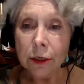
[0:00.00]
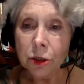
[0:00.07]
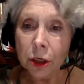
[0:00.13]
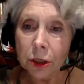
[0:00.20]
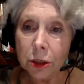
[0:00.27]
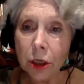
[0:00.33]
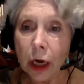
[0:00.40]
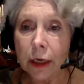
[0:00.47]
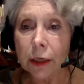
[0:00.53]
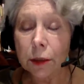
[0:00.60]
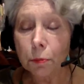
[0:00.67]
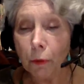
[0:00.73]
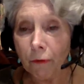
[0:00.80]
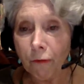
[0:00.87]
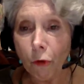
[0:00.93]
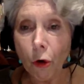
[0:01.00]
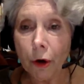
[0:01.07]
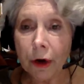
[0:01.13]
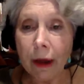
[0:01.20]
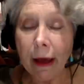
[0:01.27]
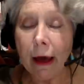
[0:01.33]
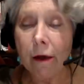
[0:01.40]
she studies
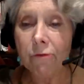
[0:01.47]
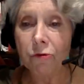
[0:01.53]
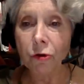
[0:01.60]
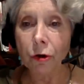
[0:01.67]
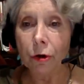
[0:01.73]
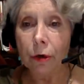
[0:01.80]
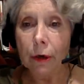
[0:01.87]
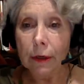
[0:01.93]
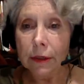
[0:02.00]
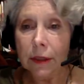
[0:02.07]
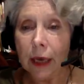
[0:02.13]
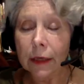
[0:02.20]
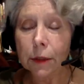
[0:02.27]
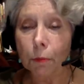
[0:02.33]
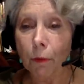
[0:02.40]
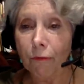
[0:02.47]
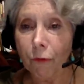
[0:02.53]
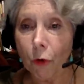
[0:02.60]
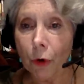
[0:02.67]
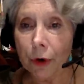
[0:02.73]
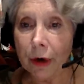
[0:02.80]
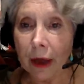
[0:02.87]
before and after, sex
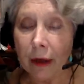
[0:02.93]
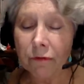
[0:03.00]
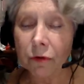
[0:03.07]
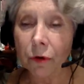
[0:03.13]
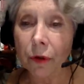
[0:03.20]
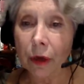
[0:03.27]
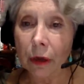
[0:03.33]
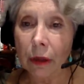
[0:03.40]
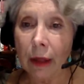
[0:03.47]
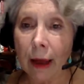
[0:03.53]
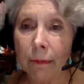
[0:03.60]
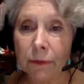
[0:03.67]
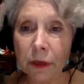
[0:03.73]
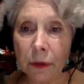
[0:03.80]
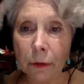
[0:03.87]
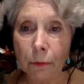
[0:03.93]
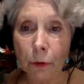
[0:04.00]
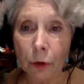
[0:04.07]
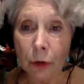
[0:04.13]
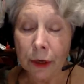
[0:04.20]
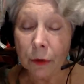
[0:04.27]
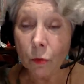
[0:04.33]
before and after the collapse of the
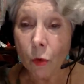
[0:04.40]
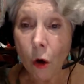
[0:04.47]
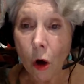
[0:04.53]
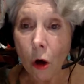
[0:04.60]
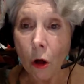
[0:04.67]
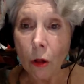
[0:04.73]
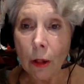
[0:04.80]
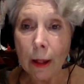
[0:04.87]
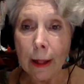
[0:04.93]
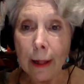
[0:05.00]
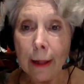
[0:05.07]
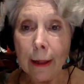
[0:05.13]
Berlin Wall,